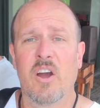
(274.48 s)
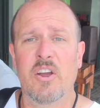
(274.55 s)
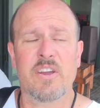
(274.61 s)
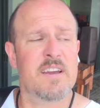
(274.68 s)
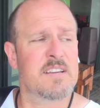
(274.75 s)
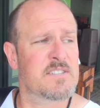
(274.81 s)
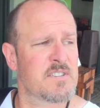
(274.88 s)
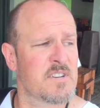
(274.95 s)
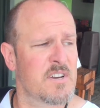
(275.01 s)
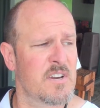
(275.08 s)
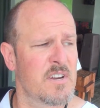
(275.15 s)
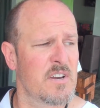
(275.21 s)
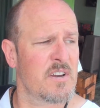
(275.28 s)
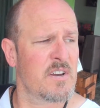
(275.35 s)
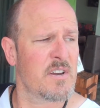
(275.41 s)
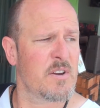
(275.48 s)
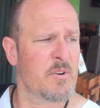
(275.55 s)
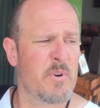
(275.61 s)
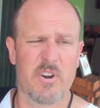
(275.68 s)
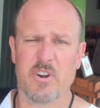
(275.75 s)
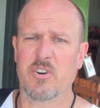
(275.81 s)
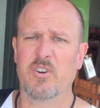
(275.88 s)
Okay, so
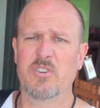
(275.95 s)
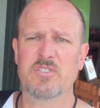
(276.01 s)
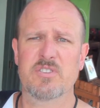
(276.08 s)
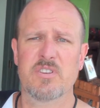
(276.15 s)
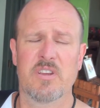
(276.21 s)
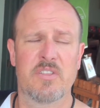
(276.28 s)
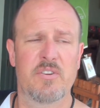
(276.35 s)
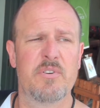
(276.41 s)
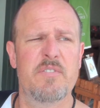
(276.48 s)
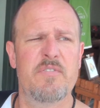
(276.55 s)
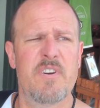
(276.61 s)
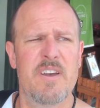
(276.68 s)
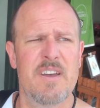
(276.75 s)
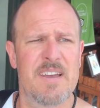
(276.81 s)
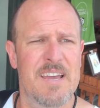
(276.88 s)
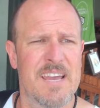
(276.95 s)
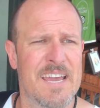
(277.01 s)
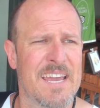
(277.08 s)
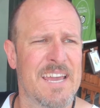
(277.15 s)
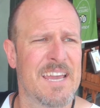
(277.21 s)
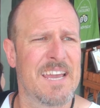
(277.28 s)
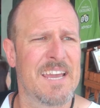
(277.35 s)
we're across the river
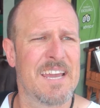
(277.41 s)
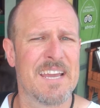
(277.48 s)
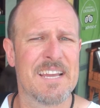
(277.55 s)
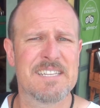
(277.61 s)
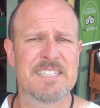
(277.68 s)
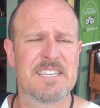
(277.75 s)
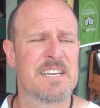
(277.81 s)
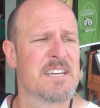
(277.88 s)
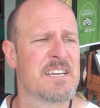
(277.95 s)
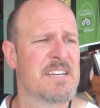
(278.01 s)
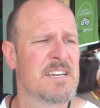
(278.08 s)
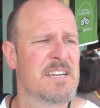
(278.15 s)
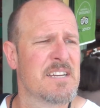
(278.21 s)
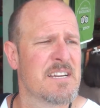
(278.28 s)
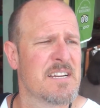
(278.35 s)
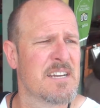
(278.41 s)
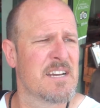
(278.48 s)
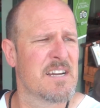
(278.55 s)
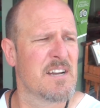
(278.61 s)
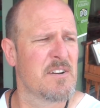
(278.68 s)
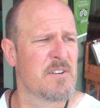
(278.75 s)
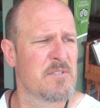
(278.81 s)
and
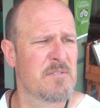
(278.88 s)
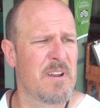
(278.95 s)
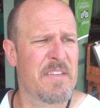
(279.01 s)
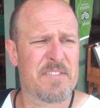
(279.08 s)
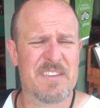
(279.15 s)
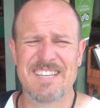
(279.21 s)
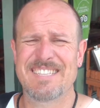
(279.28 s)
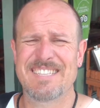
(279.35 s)
at the